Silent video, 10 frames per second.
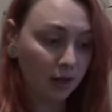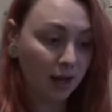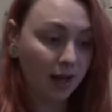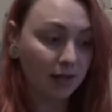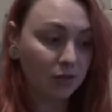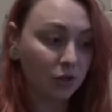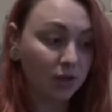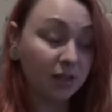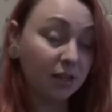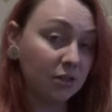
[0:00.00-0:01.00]
and I
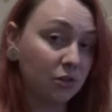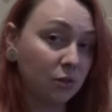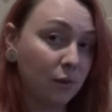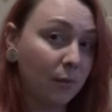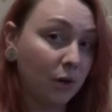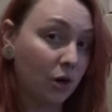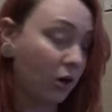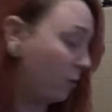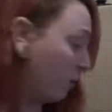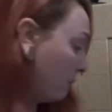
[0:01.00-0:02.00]
think there's another one, but I
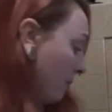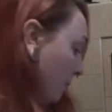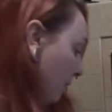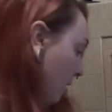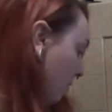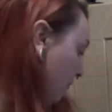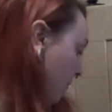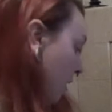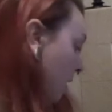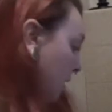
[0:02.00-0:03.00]
can't quite remember it off
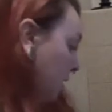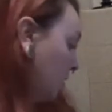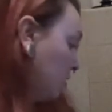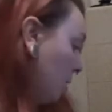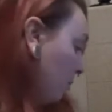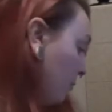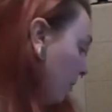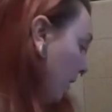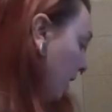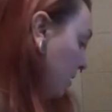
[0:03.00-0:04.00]
the top of
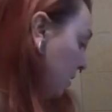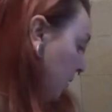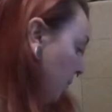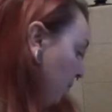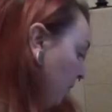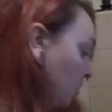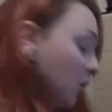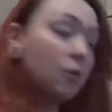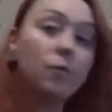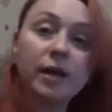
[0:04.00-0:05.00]
my head.
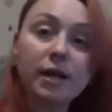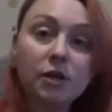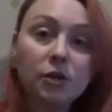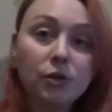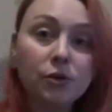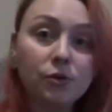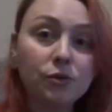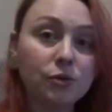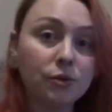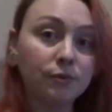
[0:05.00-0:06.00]
So we
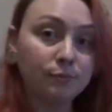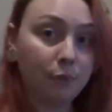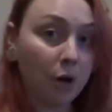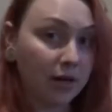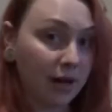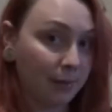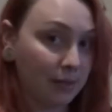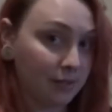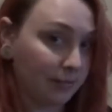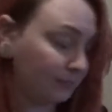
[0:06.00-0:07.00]
use pocket
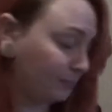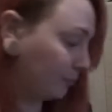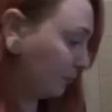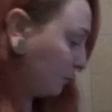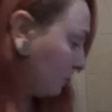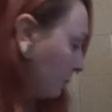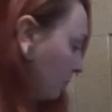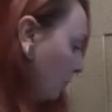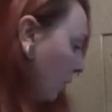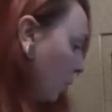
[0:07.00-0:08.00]
nappies,
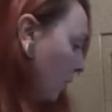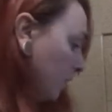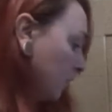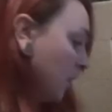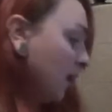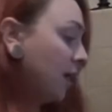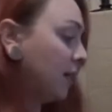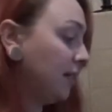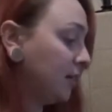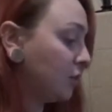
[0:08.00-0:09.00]
which
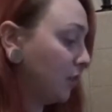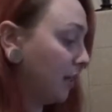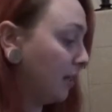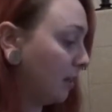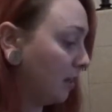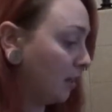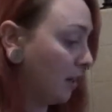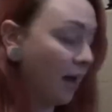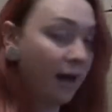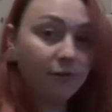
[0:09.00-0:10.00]
literally
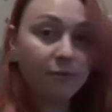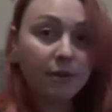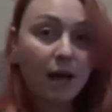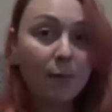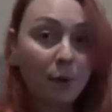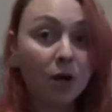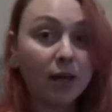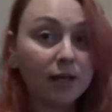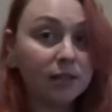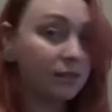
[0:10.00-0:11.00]
have a
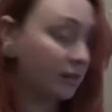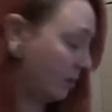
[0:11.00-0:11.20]
pocket